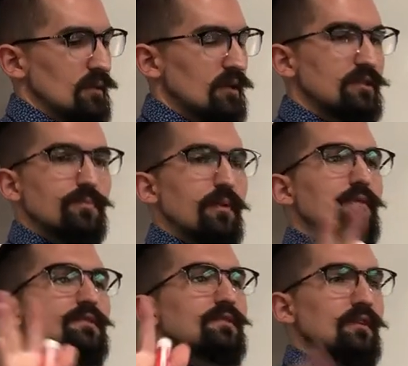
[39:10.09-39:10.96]

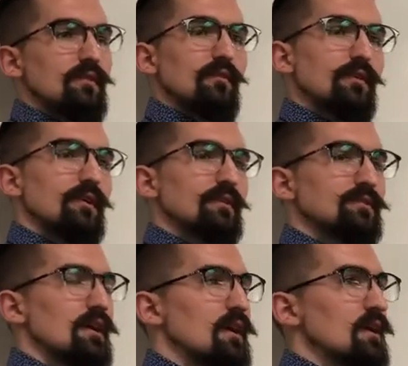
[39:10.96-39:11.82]
conspiracy uh,
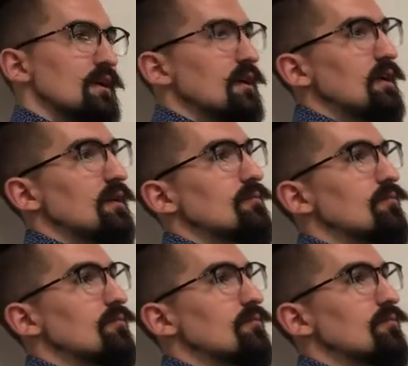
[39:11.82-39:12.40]
that's uh,